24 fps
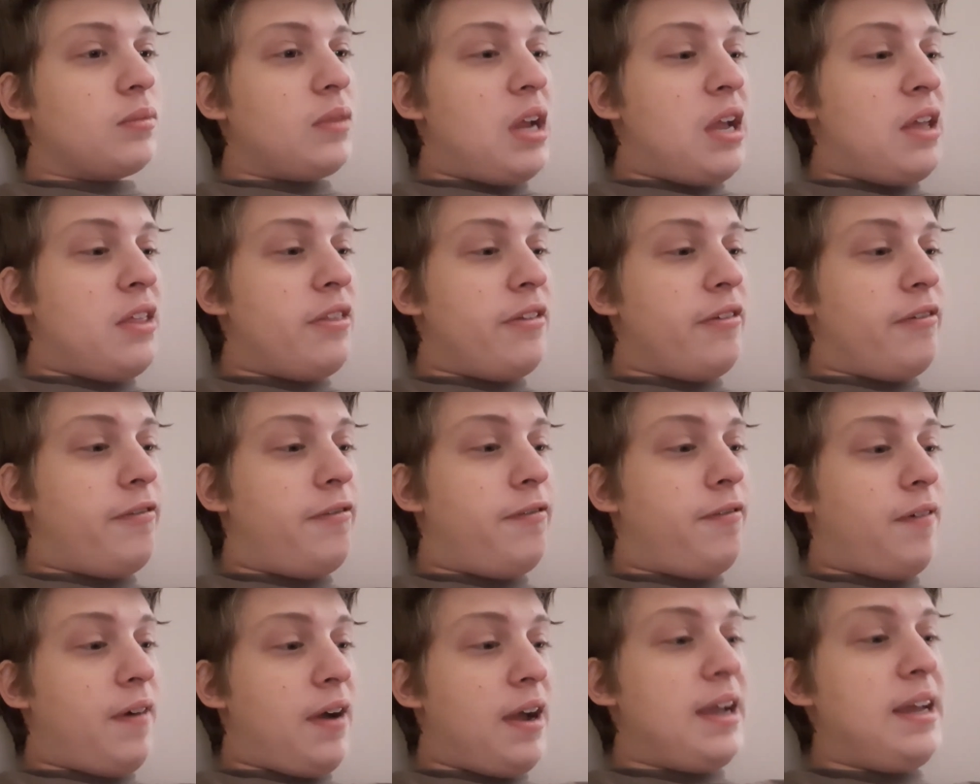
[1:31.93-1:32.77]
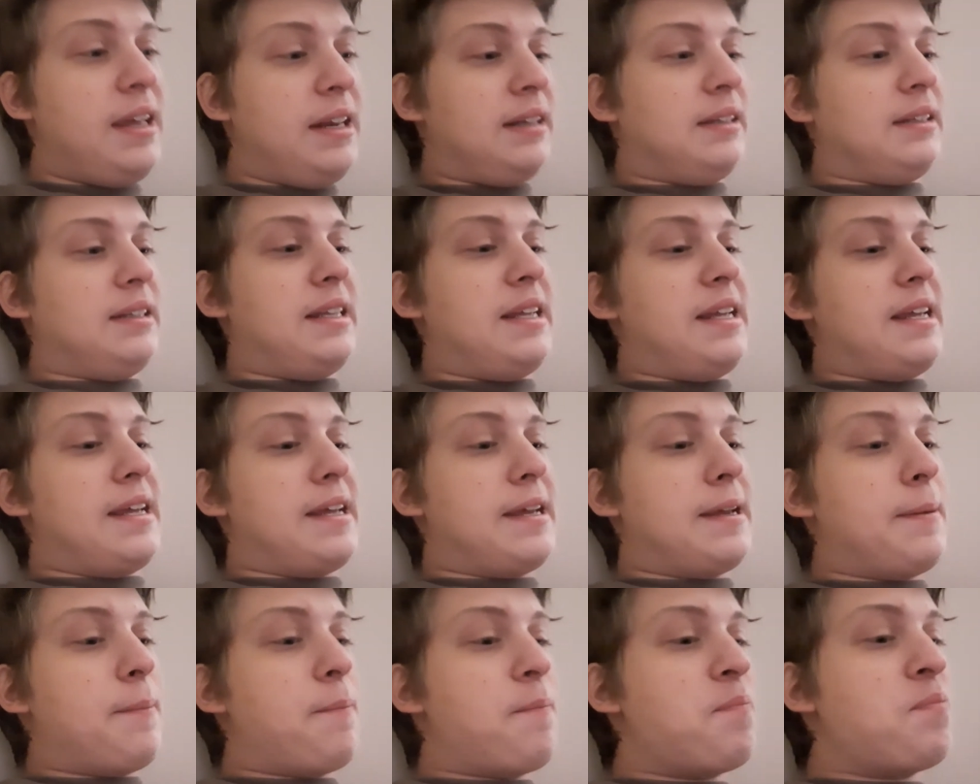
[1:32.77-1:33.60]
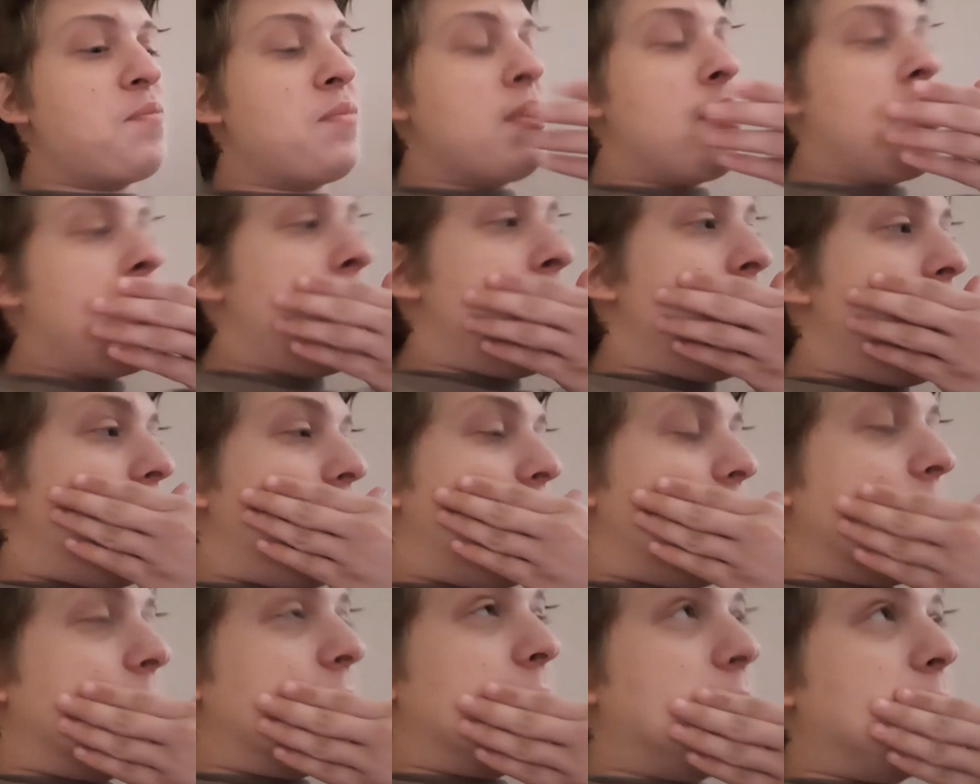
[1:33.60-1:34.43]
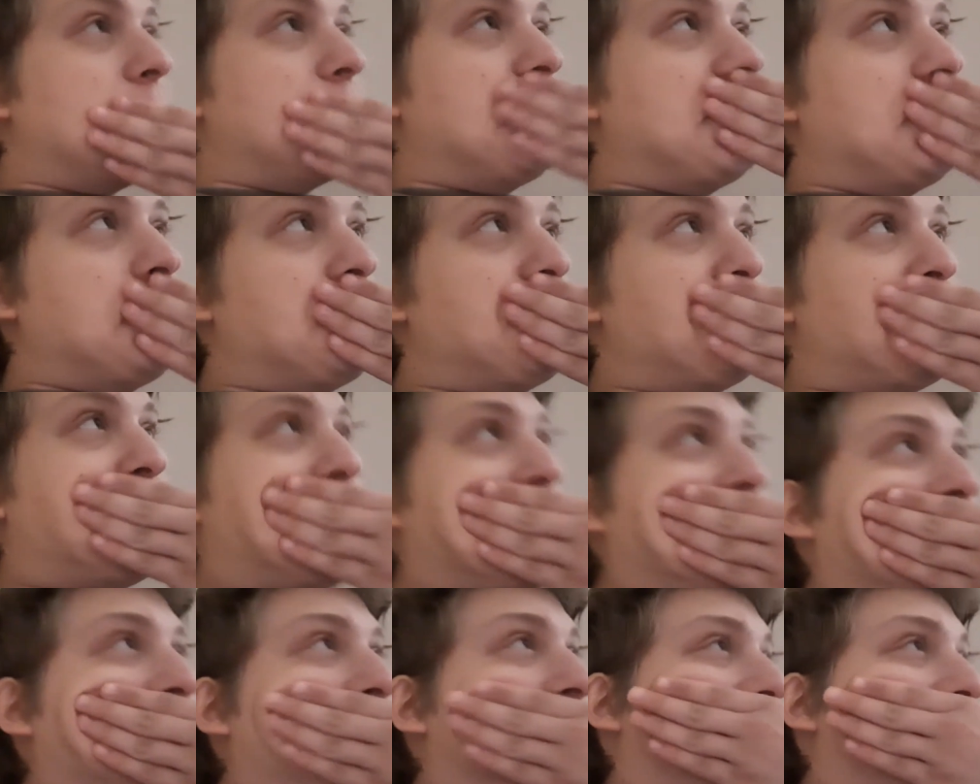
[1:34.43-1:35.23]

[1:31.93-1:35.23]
And then finally, with